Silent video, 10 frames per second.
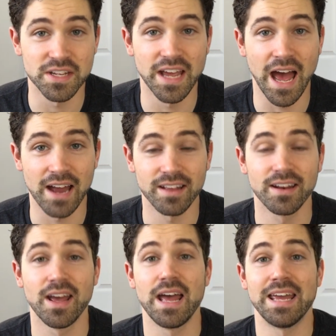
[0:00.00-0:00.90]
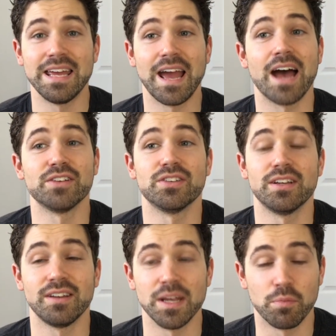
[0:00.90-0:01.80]
He had it, he has
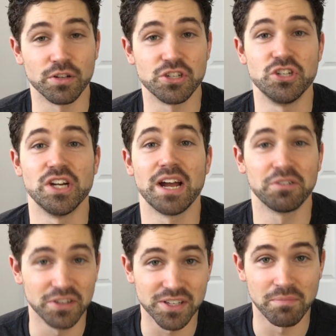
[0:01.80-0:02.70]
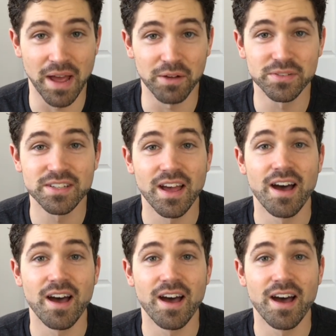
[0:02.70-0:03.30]
it, he puts generous amounts